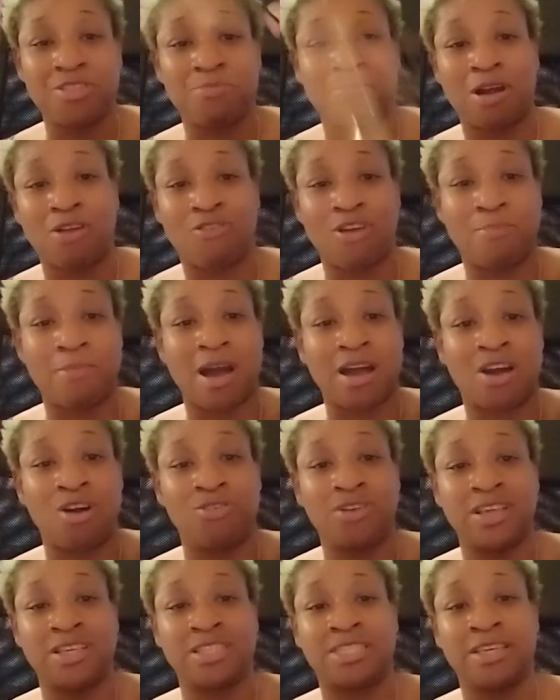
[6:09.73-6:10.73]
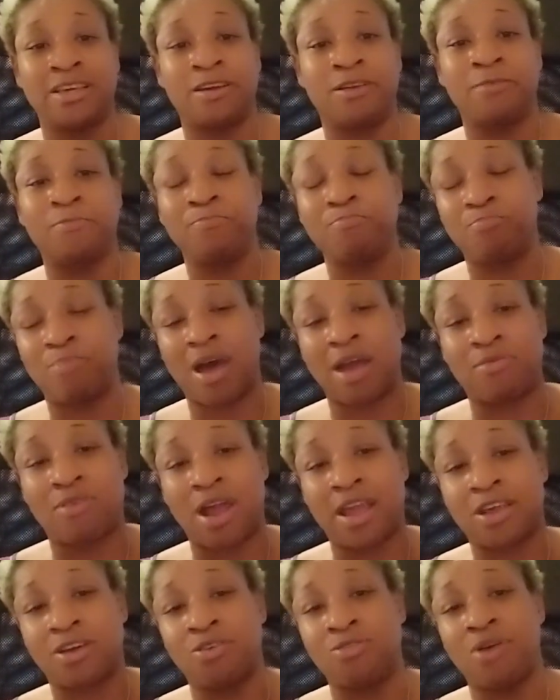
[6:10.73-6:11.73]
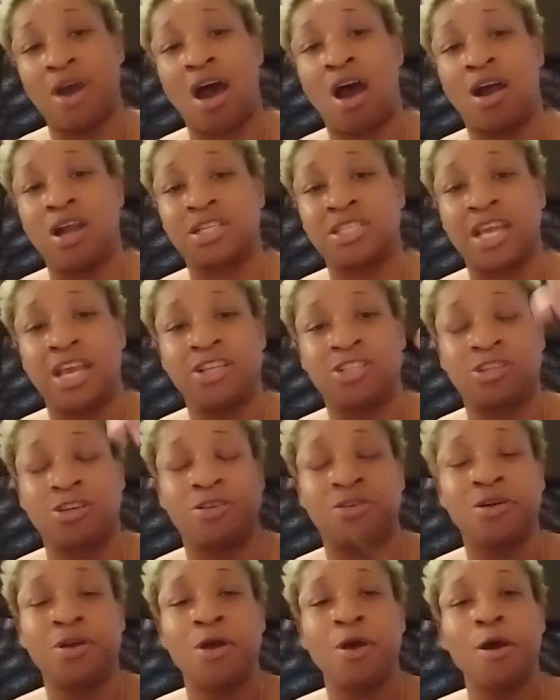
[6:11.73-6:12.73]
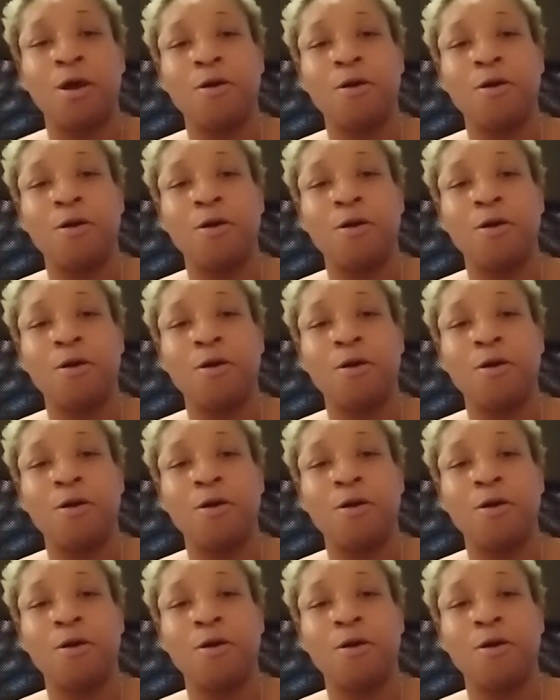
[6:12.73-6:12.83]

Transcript: My grandma Cody is here by Raiko, Archangel.